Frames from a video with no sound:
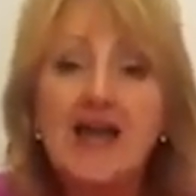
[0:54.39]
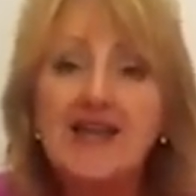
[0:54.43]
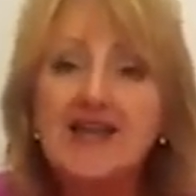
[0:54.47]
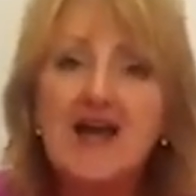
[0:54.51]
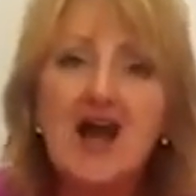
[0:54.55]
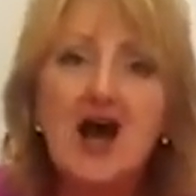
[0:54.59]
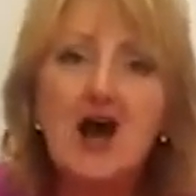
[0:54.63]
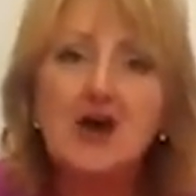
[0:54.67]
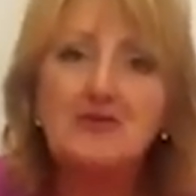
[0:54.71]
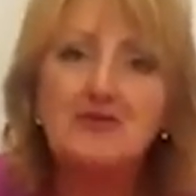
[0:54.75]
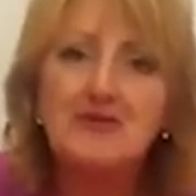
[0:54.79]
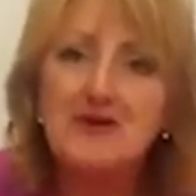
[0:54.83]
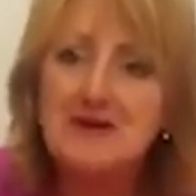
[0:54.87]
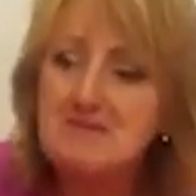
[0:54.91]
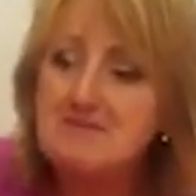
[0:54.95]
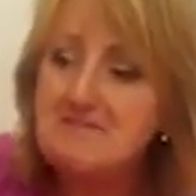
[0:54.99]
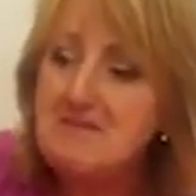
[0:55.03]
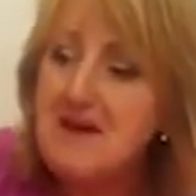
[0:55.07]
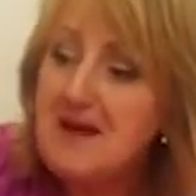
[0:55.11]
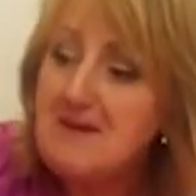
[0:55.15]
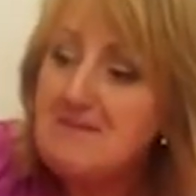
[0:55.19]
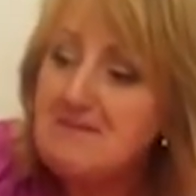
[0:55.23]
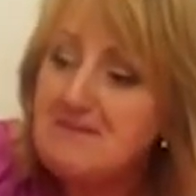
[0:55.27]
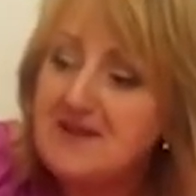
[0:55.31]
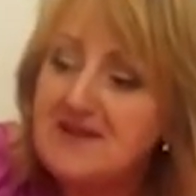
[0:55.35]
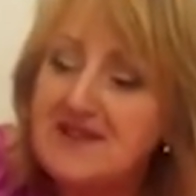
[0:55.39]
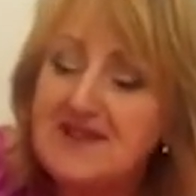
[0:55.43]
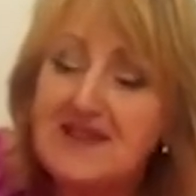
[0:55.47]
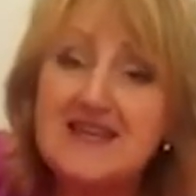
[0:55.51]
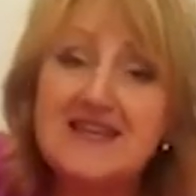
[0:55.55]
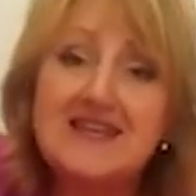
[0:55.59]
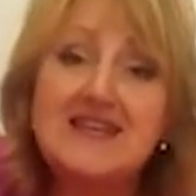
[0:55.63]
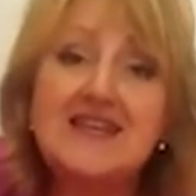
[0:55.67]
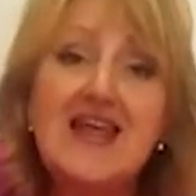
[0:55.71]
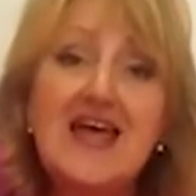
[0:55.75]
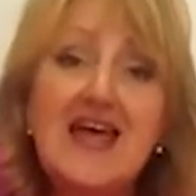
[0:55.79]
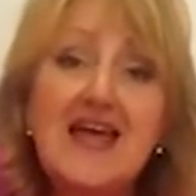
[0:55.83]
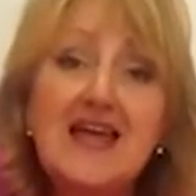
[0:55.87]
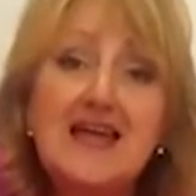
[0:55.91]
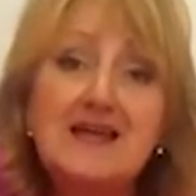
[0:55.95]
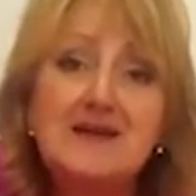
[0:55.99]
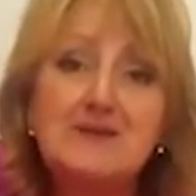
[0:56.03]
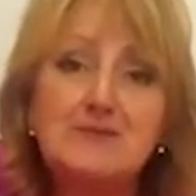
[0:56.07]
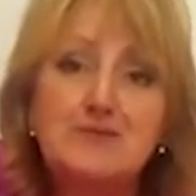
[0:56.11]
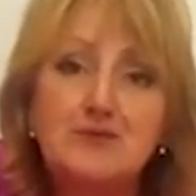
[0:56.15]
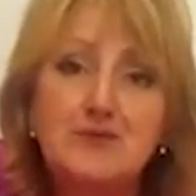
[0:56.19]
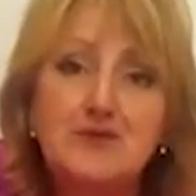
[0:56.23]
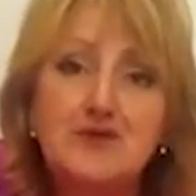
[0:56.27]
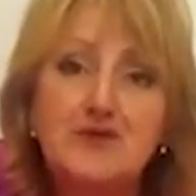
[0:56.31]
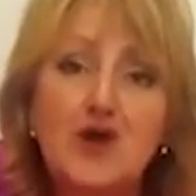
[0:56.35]
I can't remember the
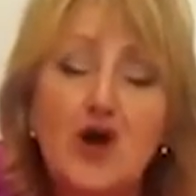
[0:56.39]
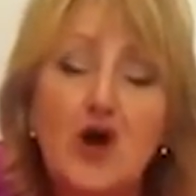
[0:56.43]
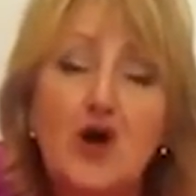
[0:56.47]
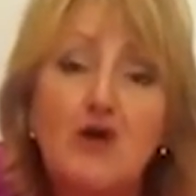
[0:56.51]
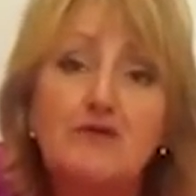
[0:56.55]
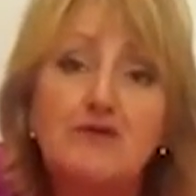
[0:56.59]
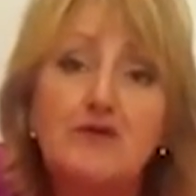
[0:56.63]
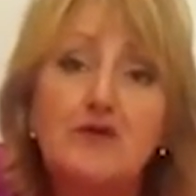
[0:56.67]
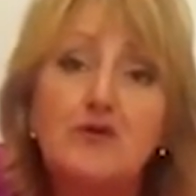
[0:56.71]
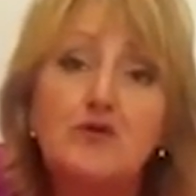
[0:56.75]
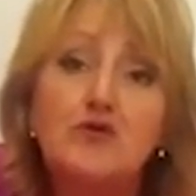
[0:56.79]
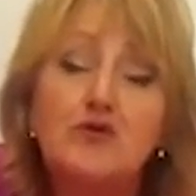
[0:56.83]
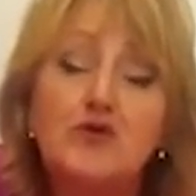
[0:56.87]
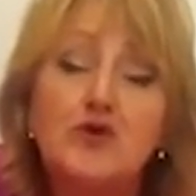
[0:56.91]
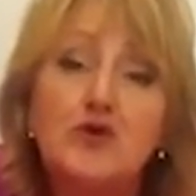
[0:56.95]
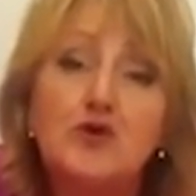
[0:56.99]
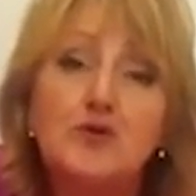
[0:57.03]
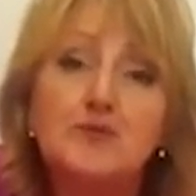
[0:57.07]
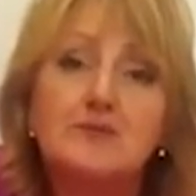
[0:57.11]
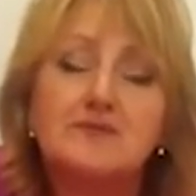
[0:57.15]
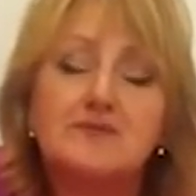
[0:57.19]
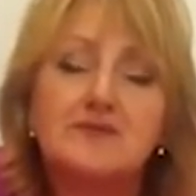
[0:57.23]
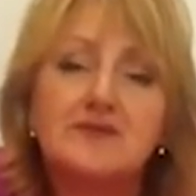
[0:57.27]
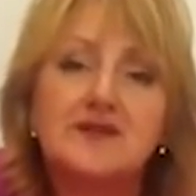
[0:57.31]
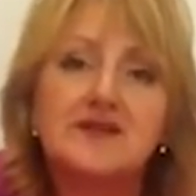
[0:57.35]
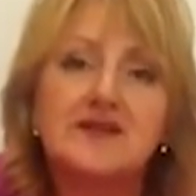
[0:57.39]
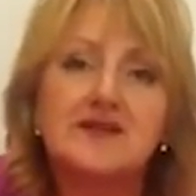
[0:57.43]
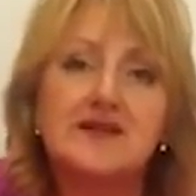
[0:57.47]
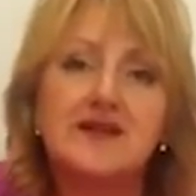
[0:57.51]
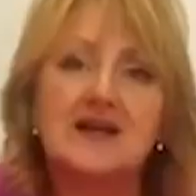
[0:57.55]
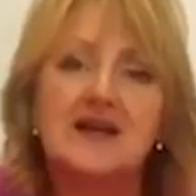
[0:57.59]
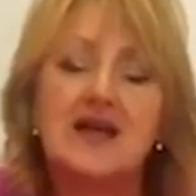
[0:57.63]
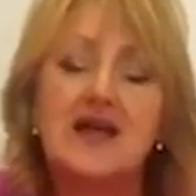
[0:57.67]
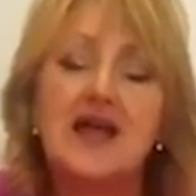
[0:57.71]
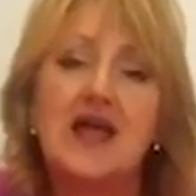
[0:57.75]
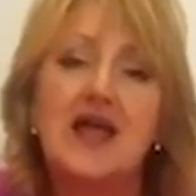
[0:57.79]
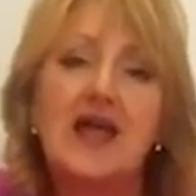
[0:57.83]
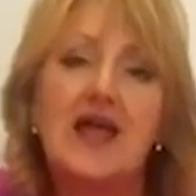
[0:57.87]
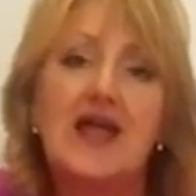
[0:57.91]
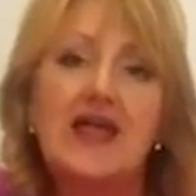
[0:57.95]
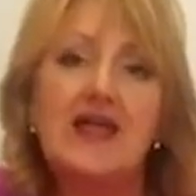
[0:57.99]
names of the rooms